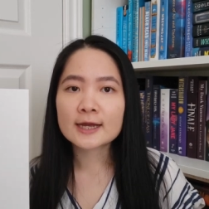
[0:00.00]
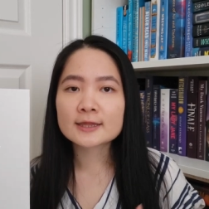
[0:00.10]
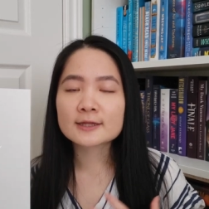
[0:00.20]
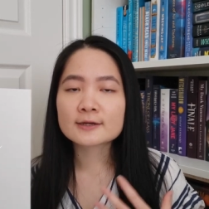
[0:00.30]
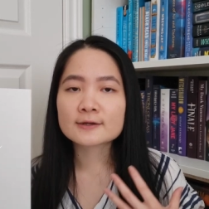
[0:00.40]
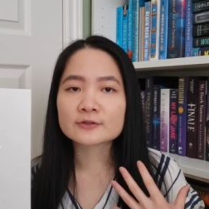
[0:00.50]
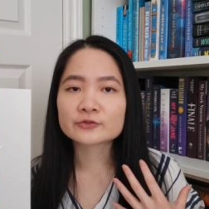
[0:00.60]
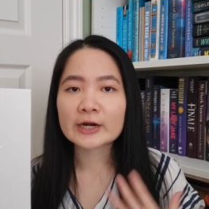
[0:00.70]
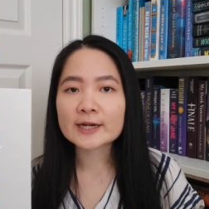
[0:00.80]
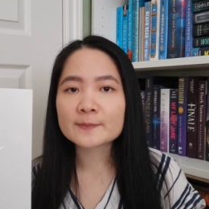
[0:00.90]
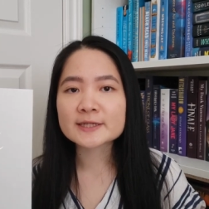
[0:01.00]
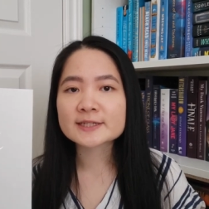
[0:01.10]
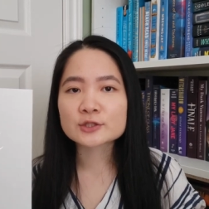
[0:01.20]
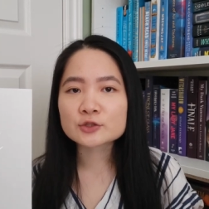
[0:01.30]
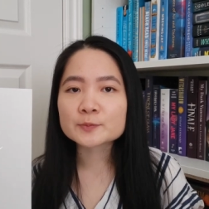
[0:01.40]
and the writing makes
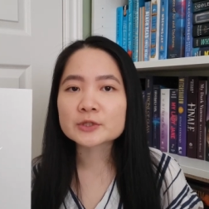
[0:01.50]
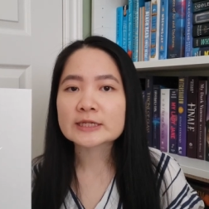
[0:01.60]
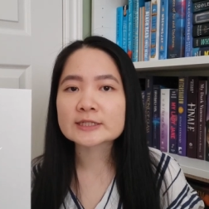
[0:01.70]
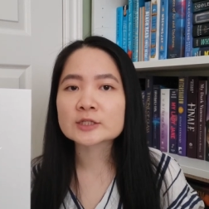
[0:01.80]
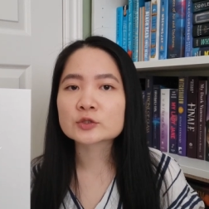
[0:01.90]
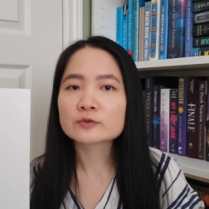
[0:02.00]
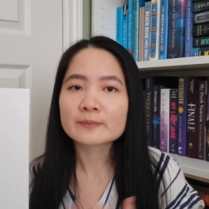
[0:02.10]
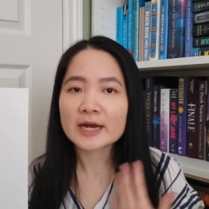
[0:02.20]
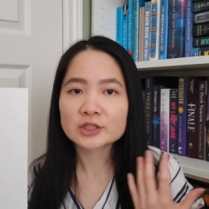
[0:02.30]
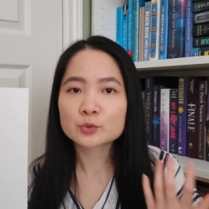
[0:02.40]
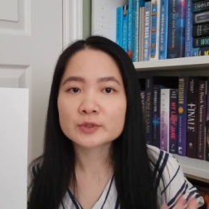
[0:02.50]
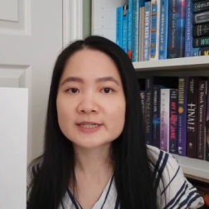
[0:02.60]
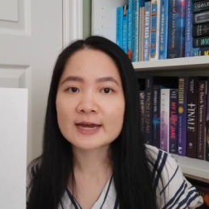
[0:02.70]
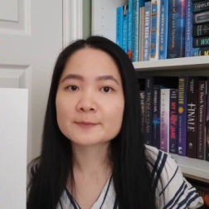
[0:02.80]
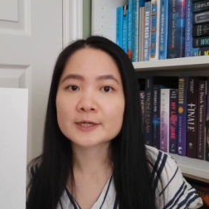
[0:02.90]
it super easy to imagine what's
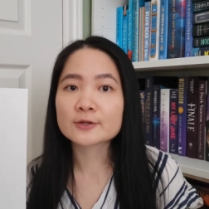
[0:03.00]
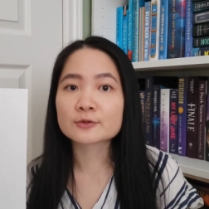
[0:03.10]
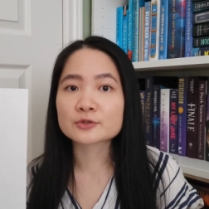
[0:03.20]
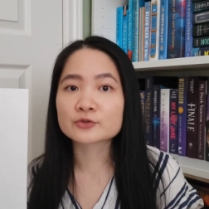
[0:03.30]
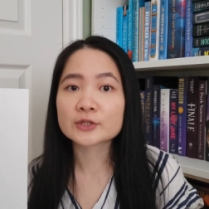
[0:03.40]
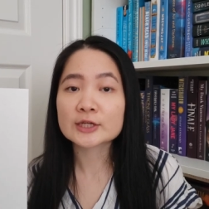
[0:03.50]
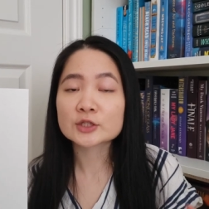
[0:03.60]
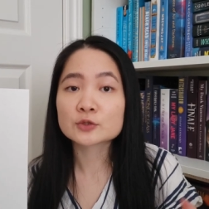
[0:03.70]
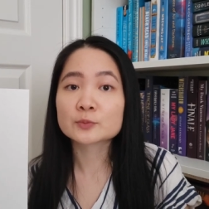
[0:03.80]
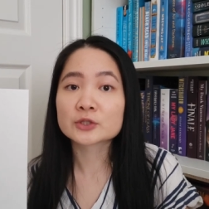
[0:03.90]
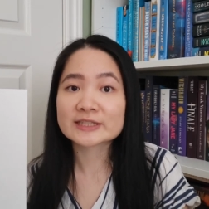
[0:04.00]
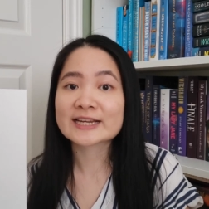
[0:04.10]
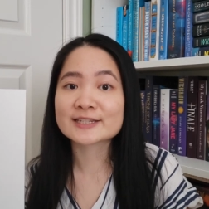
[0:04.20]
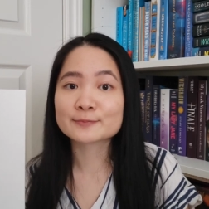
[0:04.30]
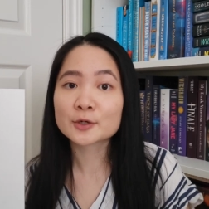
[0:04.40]
happening in those really super
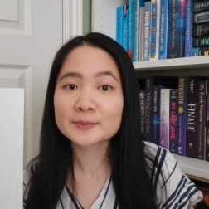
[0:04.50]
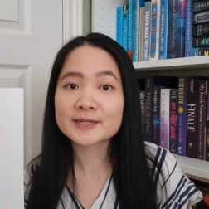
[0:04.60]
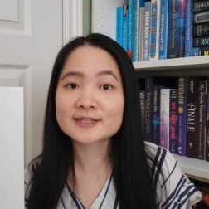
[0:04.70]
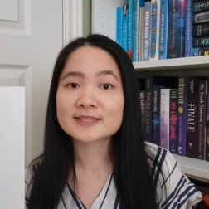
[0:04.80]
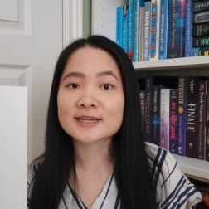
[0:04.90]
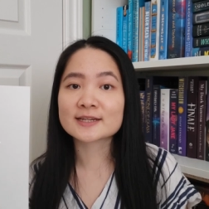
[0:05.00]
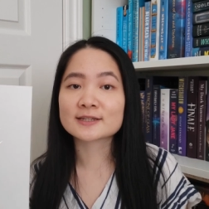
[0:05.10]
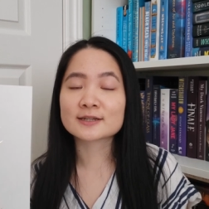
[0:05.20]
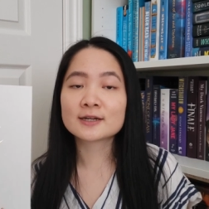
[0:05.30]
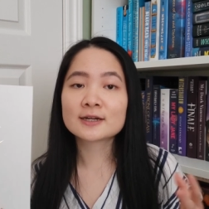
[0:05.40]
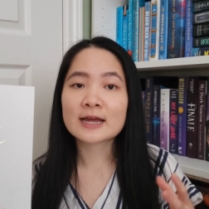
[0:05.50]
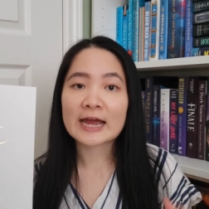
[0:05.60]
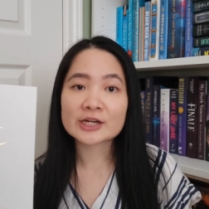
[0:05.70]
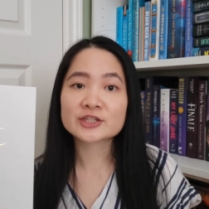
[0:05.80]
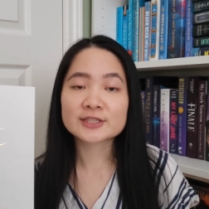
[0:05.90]
intense moments and
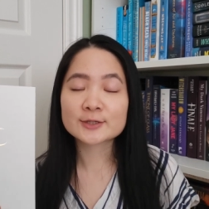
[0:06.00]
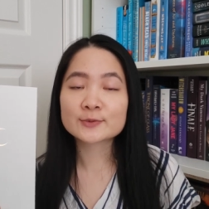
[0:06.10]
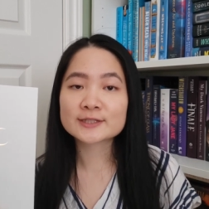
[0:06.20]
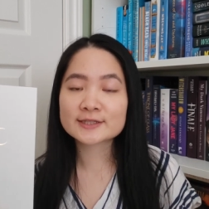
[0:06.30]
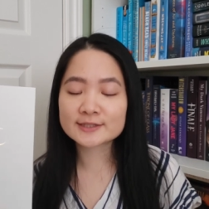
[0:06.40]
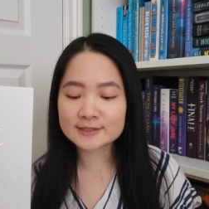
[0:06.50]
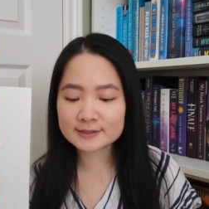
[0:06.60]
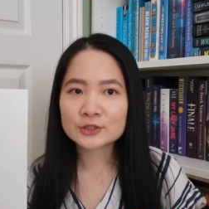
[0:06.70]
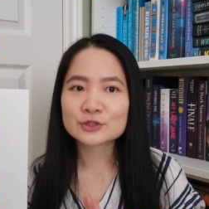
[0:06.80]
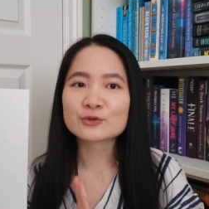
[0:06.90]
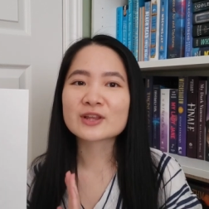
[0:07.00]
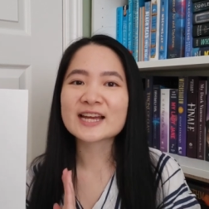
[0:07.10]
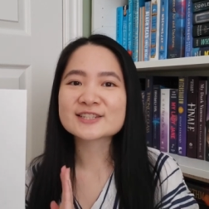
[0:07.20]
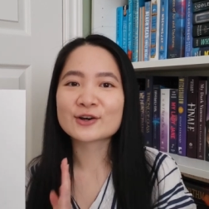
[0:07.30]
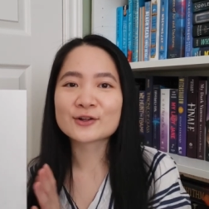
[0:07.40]
action sequences. So
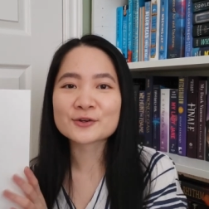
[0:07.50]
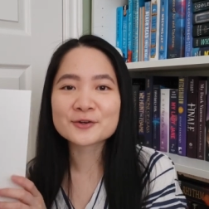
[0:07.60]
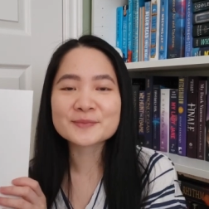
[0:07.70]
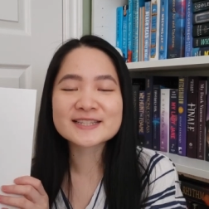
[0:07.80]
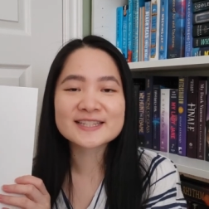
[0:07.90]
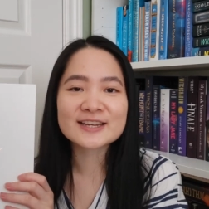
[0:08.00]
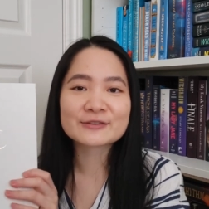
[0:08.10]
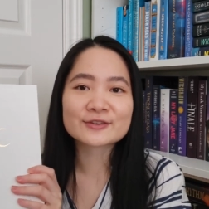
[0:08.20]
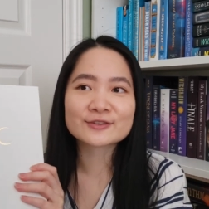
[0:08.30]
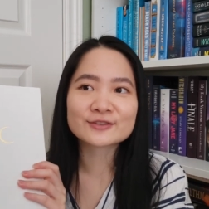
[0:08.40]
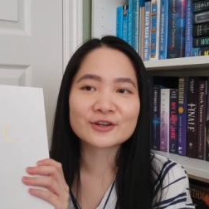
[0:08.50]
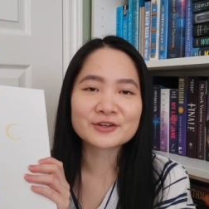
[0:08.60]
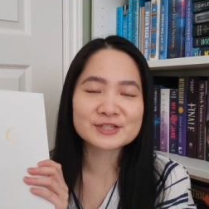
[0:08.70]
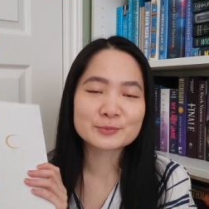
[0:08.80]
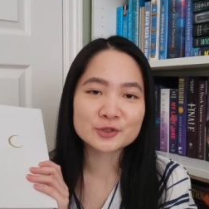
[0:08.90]
that's all I'm going to be saying for the
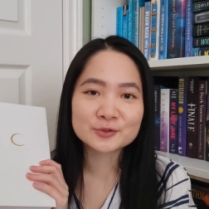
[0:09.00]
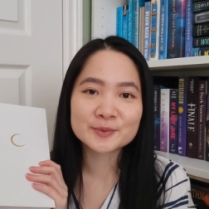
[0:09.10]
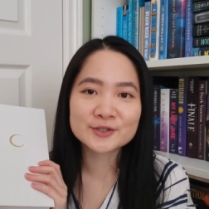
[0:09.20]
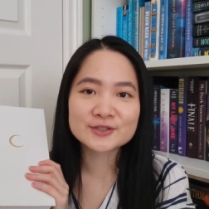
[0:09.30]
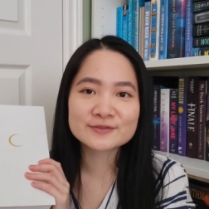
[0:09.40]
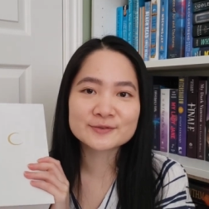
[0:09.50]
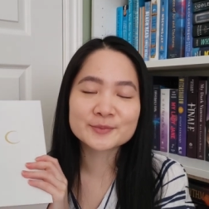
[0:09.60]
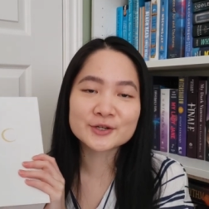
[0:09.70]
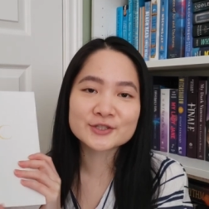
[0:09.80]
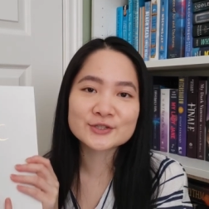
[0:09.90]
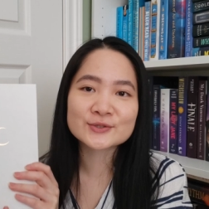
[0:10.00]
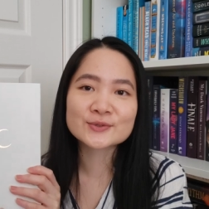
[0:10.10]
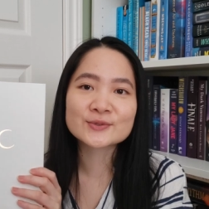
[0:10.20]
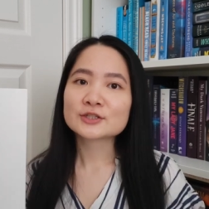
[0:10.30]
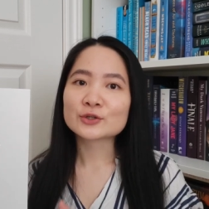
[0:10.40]
non-spoiler parts for part
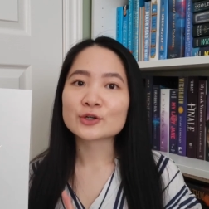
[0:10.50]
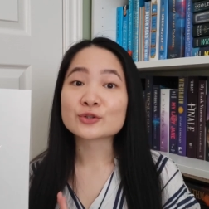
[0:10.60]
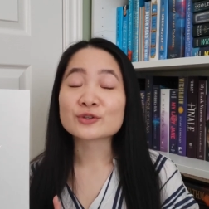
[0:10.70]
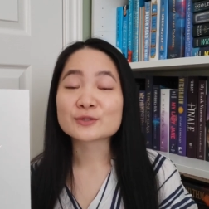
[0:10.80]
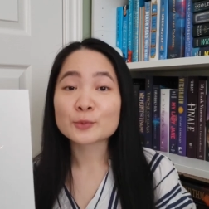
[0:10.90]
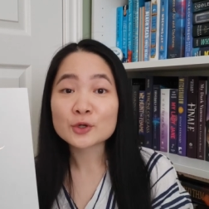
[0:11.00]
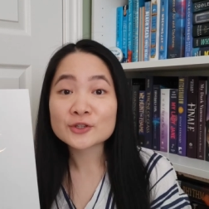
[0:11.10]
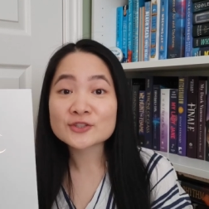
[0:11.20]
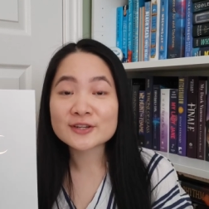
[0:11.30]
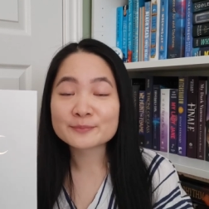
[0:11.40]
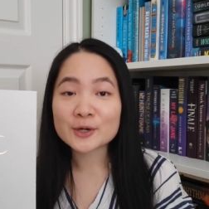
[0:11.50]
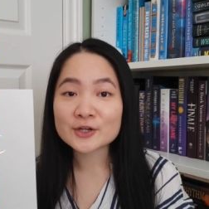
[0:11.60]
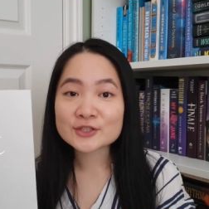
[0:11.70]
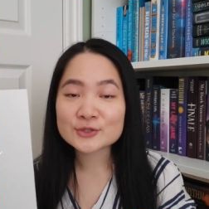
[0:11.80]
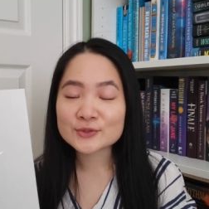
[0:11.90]
2. So onto the spoilers of
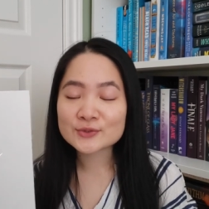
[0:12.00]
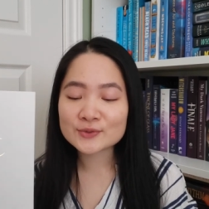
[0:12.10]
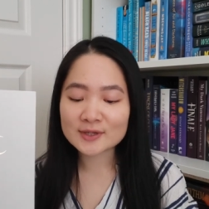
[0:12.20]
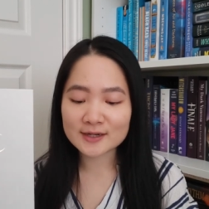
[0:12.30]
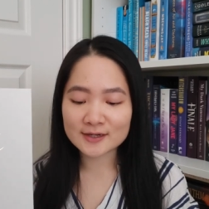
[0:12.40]
part 2